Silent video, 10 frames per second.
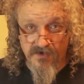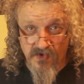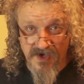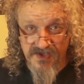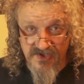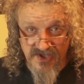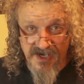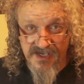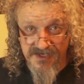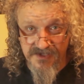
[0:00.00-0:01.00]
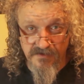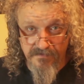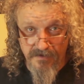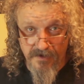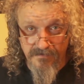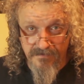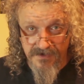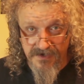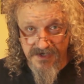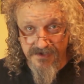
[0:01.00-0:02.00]
quite tight little bob,
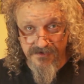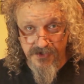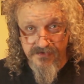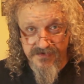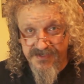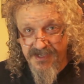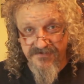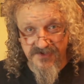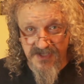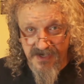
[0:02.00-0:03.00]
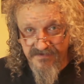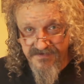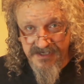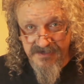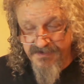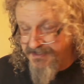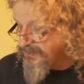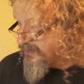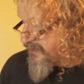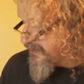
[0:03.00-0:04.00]
you know, little new Death Star of Demon
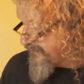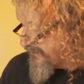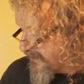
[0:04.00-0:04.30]
engines.